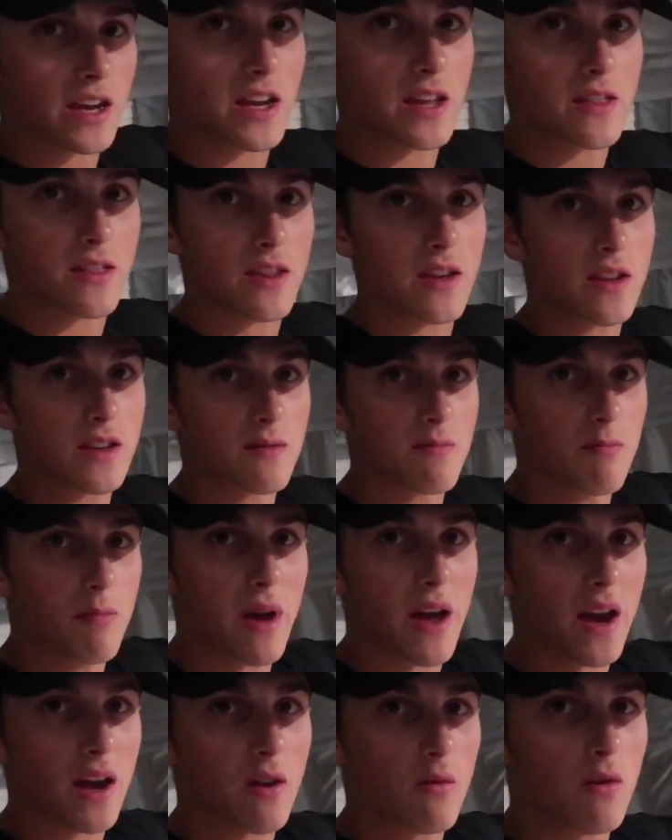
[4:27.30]
get this
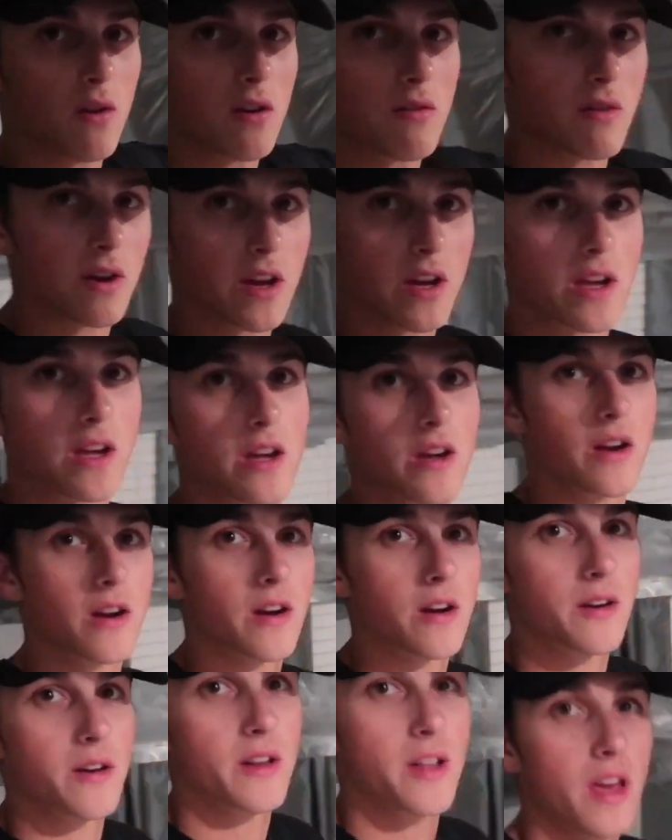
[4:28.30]
back wall right here.
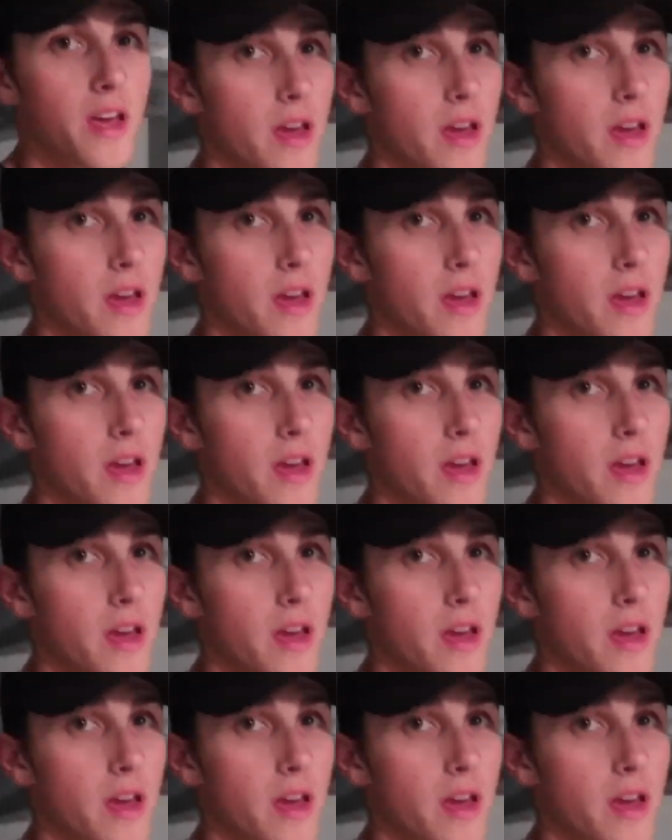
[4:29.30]
And